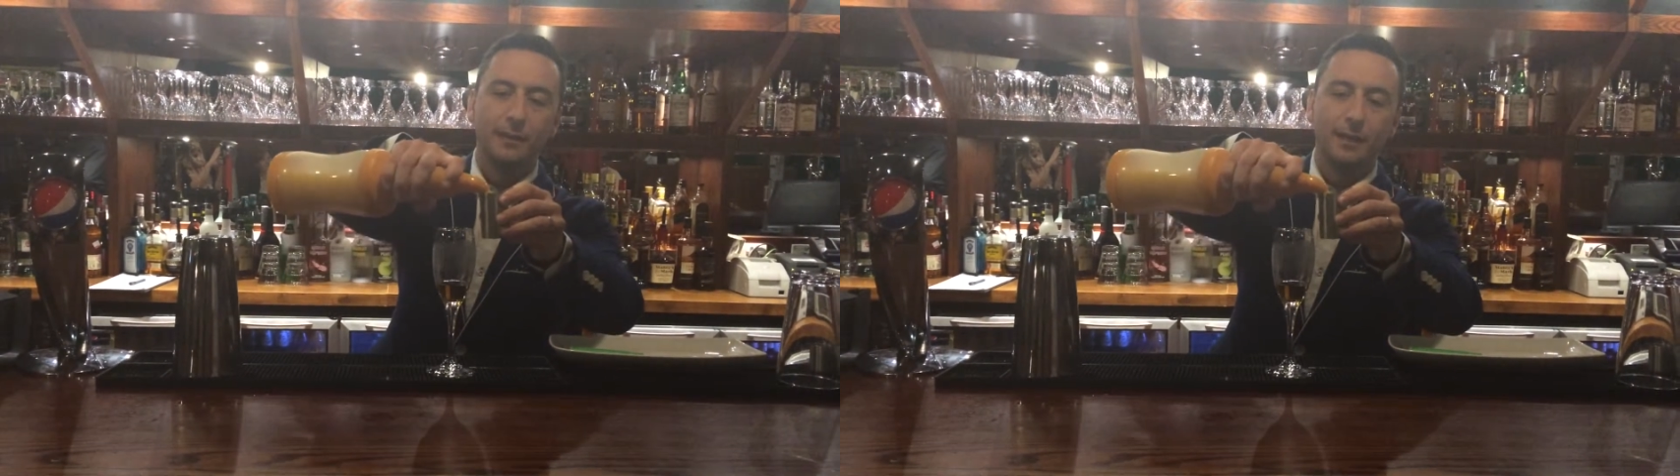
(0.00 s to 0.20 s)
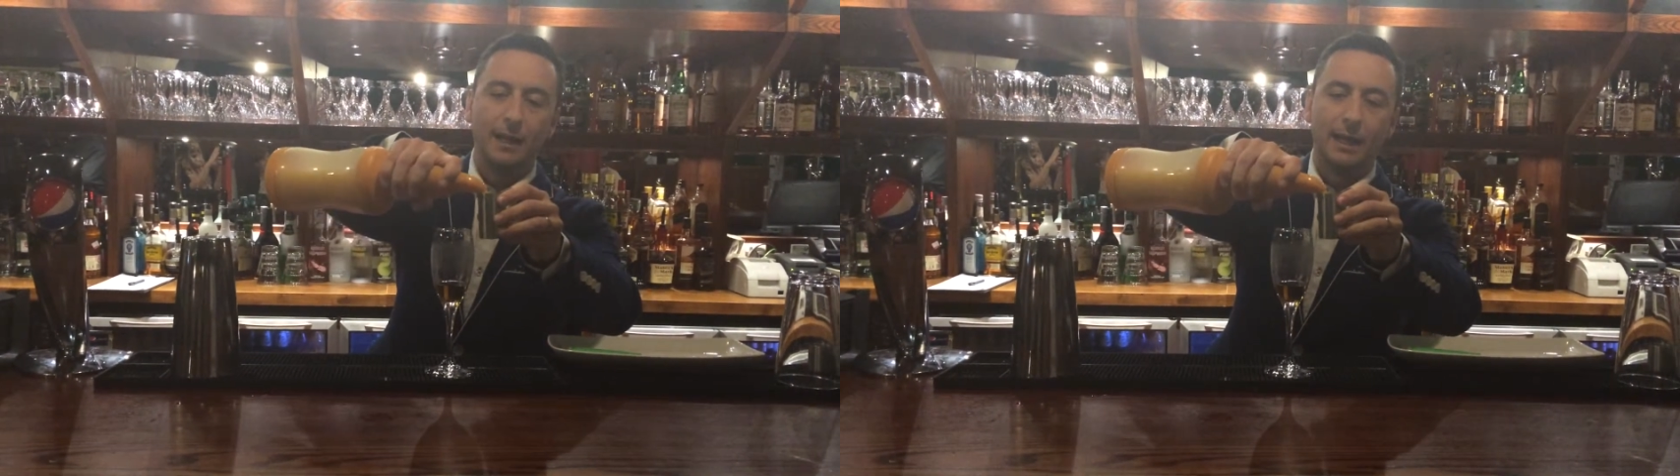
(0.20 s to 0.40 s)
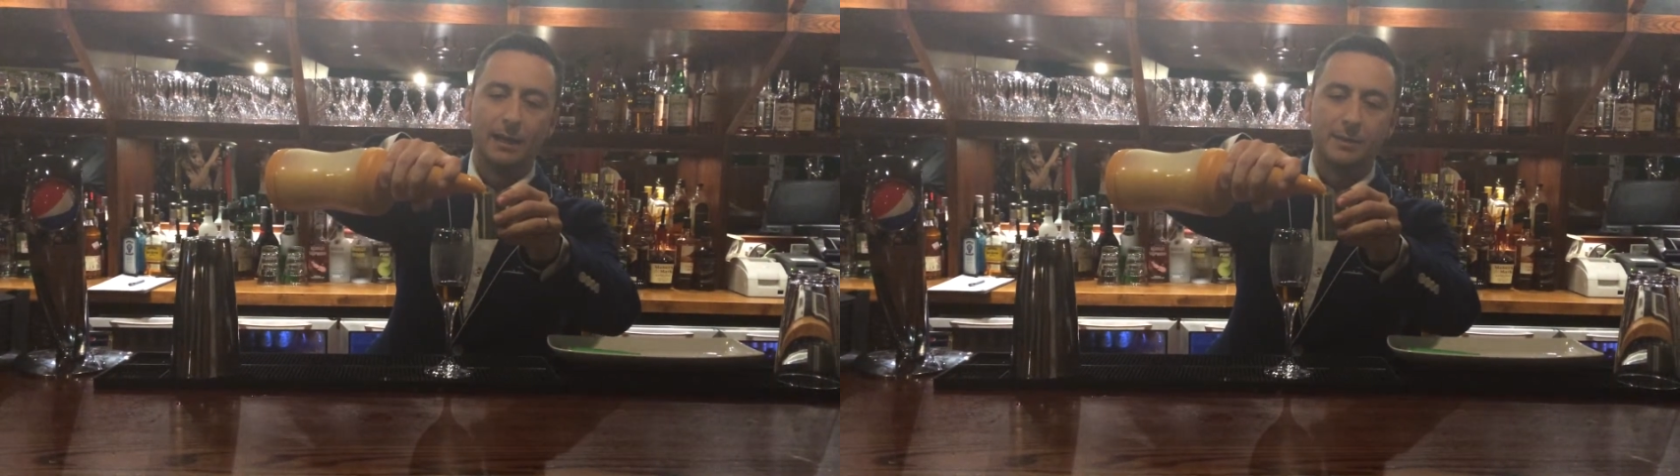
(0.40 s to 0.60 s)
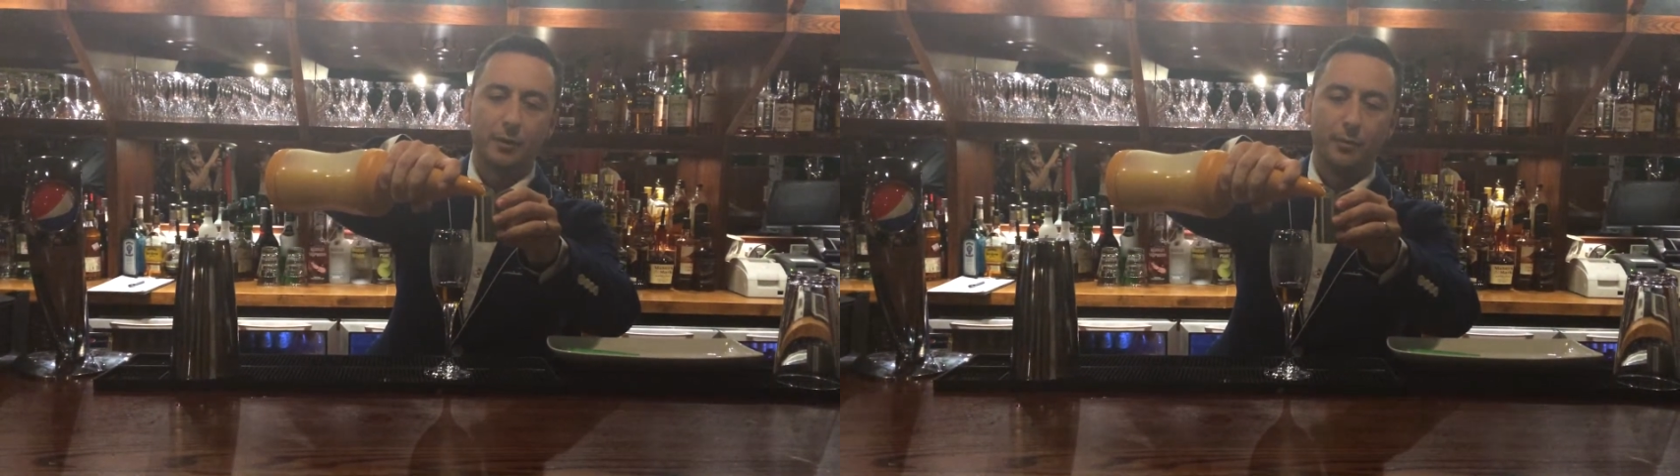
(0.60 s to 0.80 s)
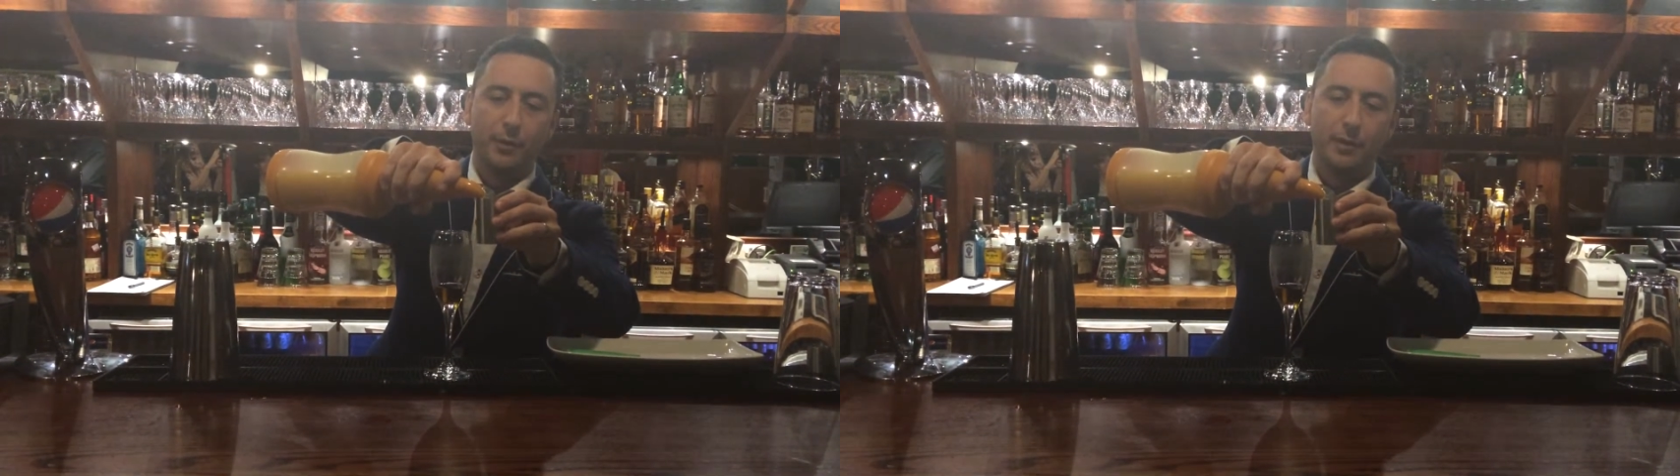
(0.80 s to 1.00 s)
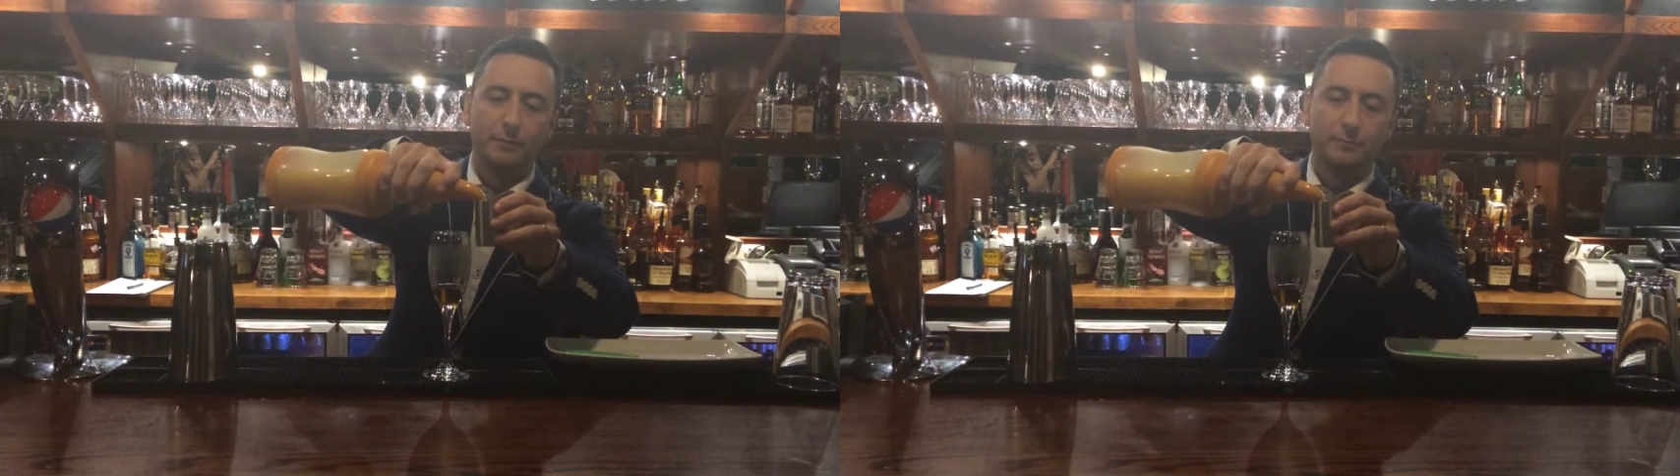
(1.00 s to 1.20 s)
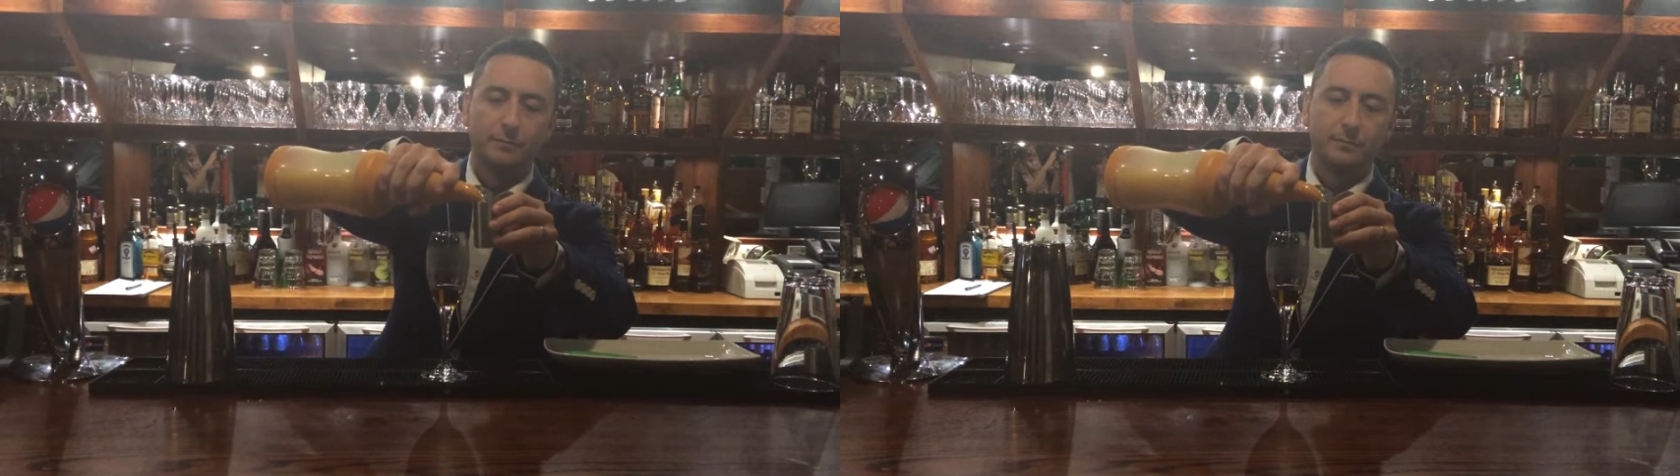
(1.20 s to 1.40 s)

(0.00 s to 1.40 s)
And so we're going to put in